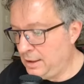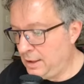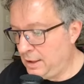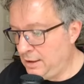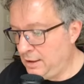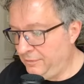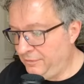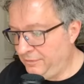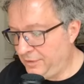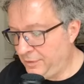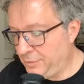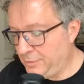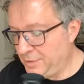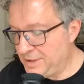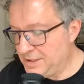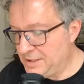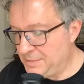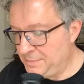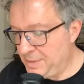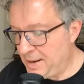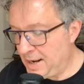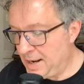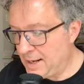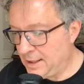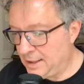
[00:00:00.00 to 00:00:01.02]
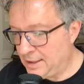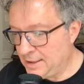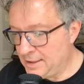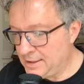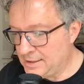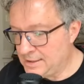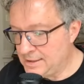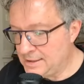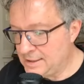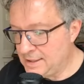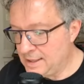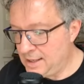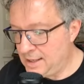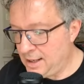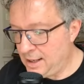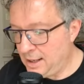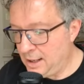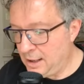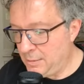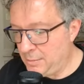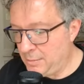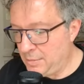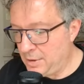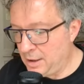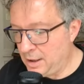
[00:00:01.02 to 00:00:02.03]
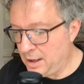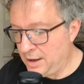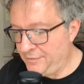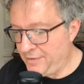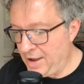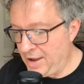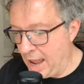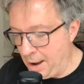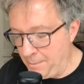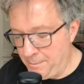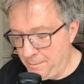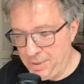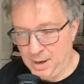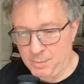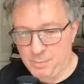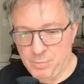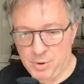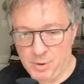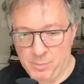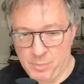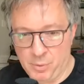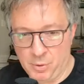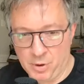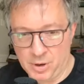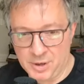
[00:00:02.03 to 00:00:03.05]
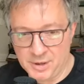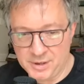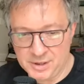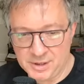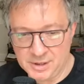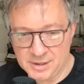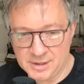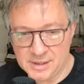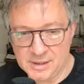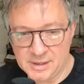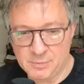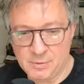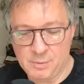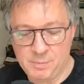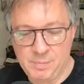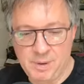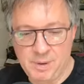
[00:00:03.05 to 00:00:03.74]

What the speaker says: influence peddling scheme of epic proportions, where